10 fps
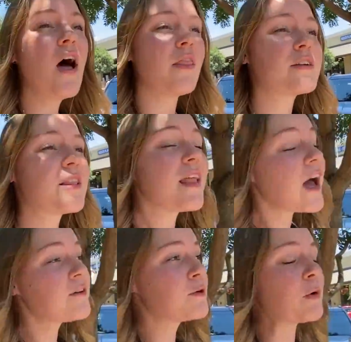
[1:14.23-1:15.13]
There's a
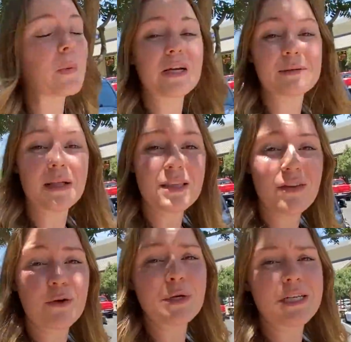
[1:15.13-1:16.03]
lot of cool parts about
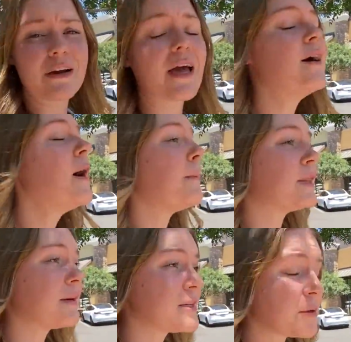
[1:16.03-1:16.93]
living in Norterra, but
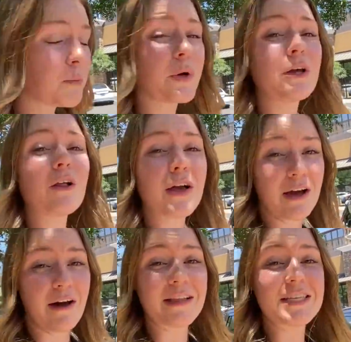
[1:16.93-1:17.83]
there are some real
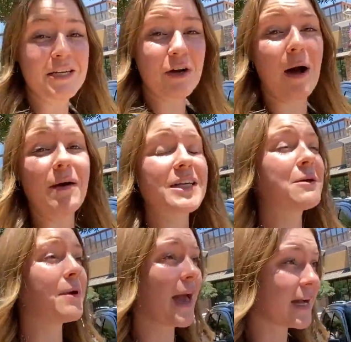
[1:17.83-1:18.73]
cons and drawbacks,
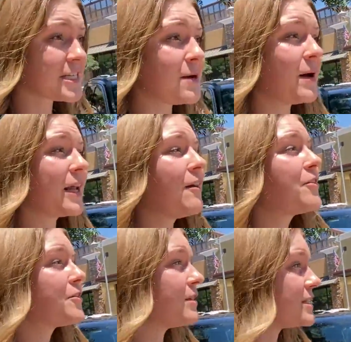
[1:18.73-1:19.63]
and we actually want to go
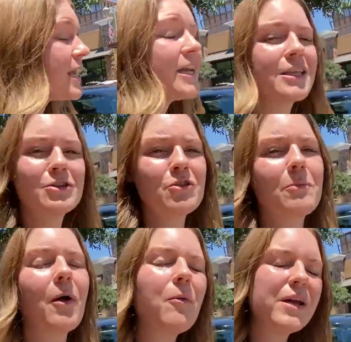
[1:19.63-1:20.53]
through and tell you the truth
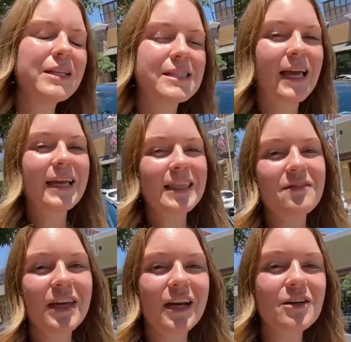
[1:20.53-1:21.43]
about what it's like
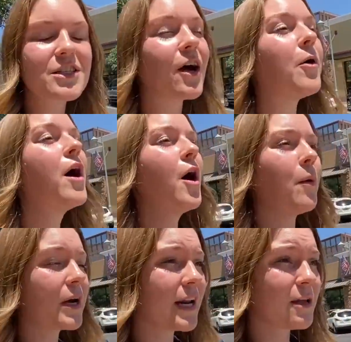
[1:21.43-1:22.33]
living here. So
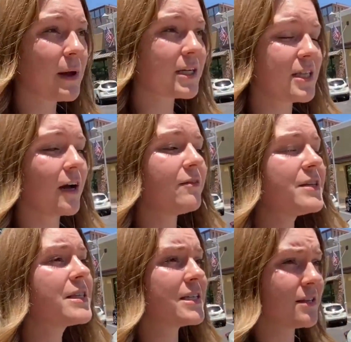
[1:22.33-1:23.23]
we're gonna head back to the
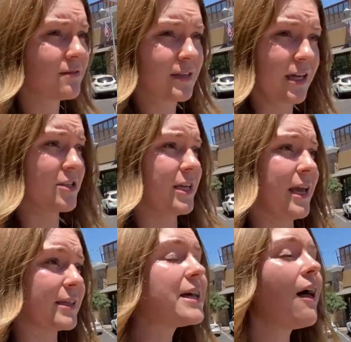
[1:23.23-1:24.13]
office because in case you
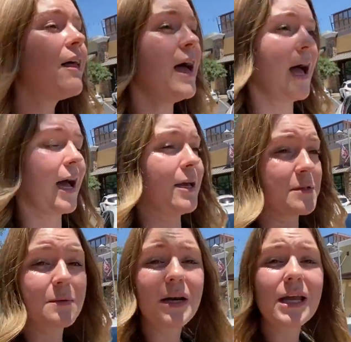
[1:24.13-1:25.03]
can't tell, I am
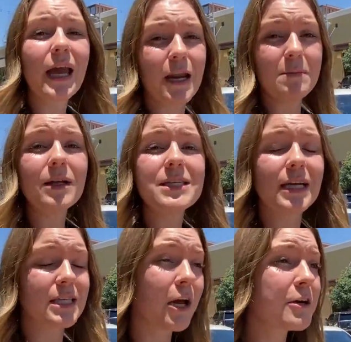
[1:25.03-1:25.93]
sweating and melting.
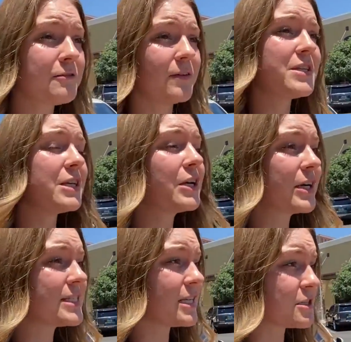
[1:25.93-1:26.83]
It's 115
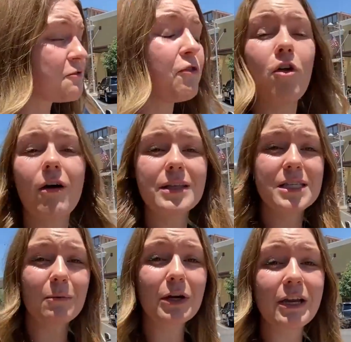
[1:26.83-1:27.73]
degrees. It is full on
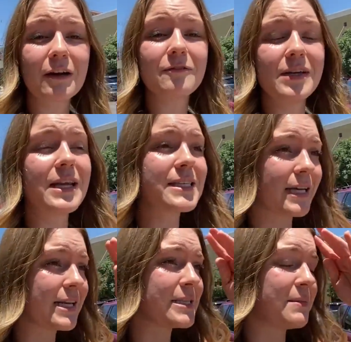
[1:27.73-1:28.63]
summer here in Phoenix. I
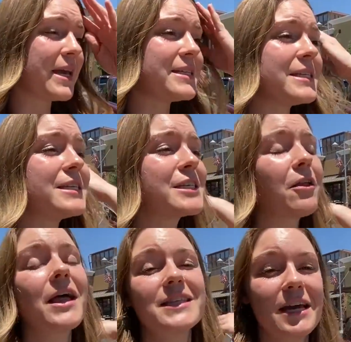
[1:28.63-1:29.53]
need some AC,
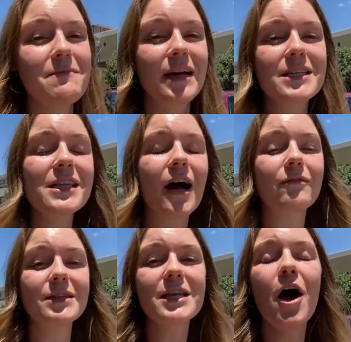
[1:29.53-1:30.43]
so let's head back to the
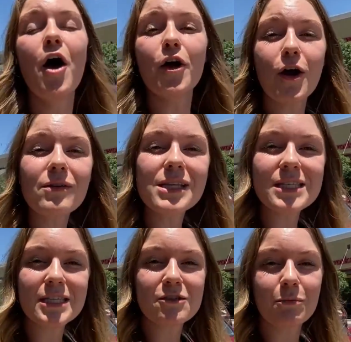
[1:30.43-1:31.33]
office, go over this
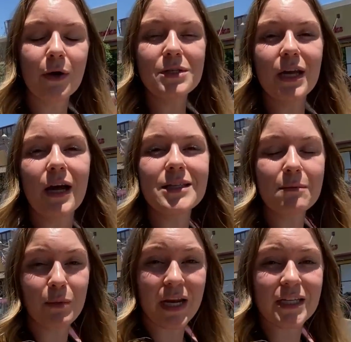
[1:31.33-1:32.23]
list of pros and cons
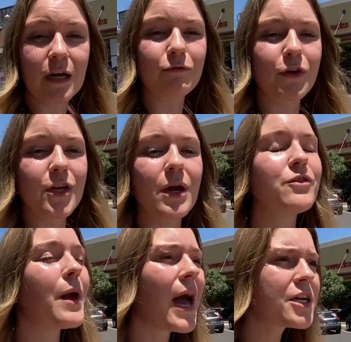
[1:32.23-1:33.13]
and break it down for you. If
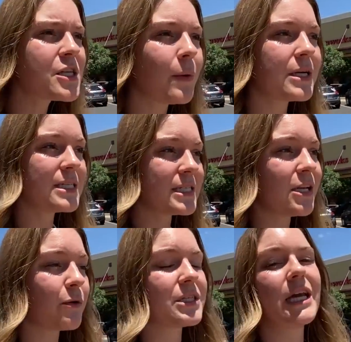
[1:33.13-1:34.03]
you actually want to see
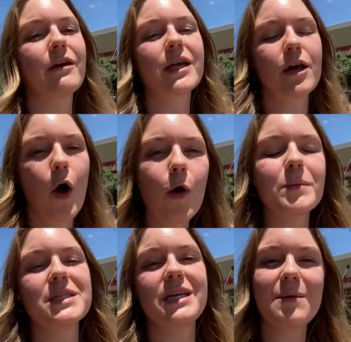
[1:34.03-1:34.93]
Norterra, the
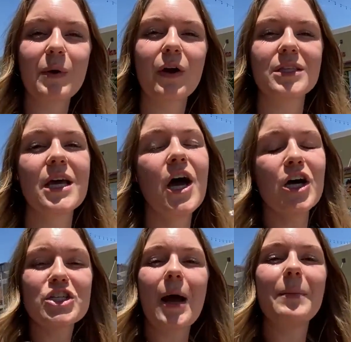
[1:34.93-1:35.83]
homes, the neighborhoods,
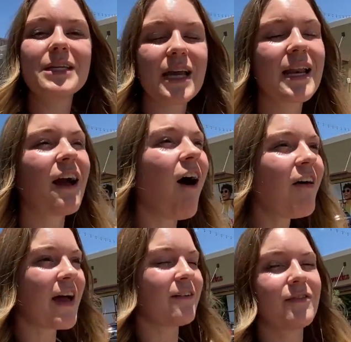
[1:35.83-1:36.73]
shopping, dining, all
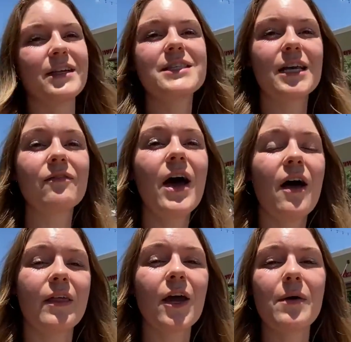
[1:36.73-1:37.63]
that fun stuff,
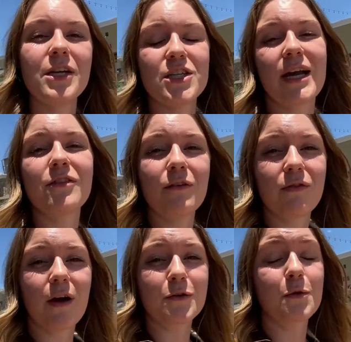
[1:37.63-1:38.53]
then go ahead and check out the
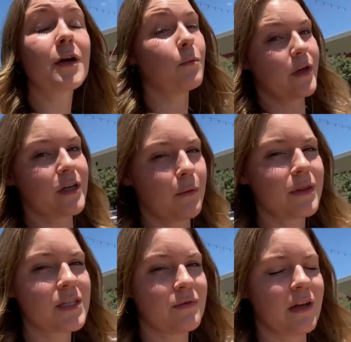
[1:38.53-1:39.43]
vlog tour when you're done with
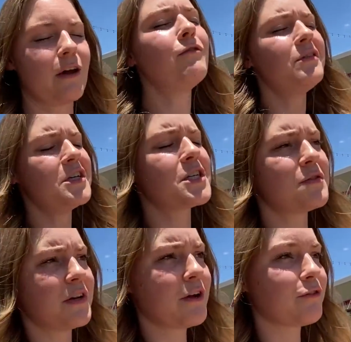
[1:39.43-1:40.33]
this video. Finish this
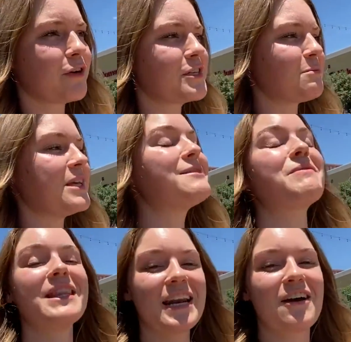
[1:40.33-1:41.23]
video first, please,
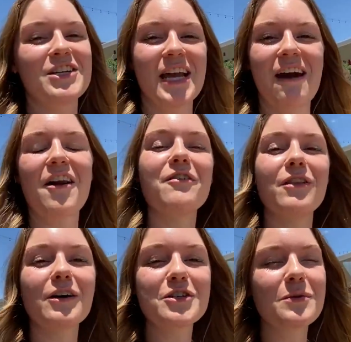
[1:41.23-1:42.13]
but then go check out our
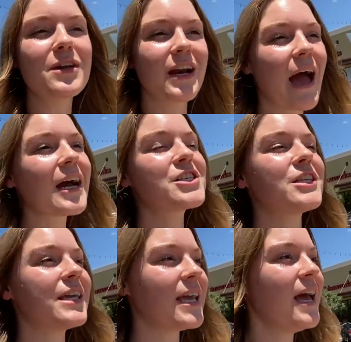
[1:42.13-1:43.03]
vlog tour where you can
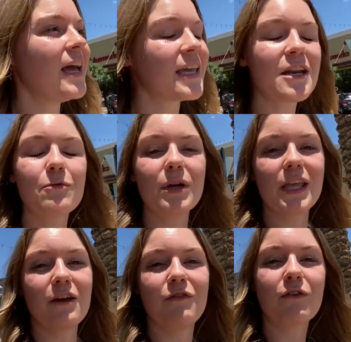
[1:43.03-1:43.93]
actually get a really
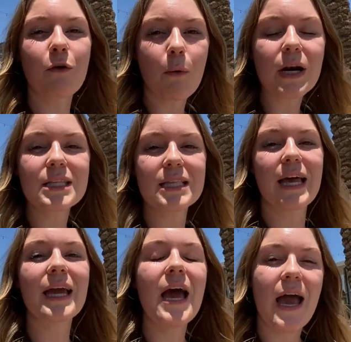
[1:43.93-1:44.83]
good feel for what it's
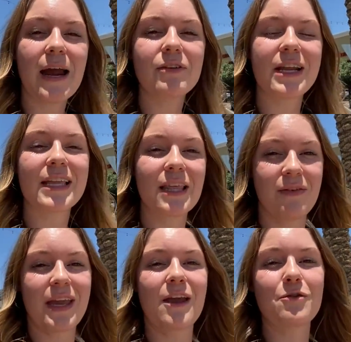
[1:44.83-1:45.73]
like every day
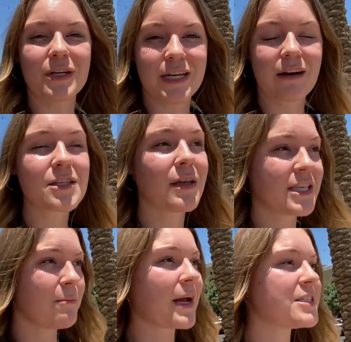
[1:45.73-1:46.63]
living in Norterra. So let's
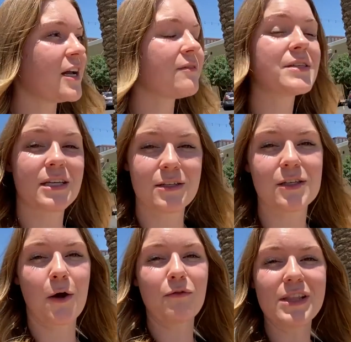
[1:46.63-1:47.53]
head back to the office and
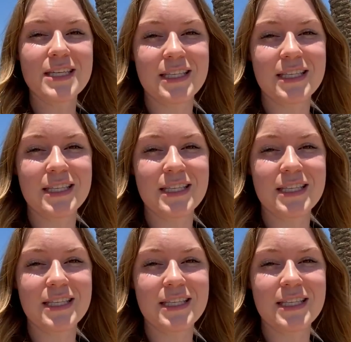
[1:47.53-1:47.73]
go over this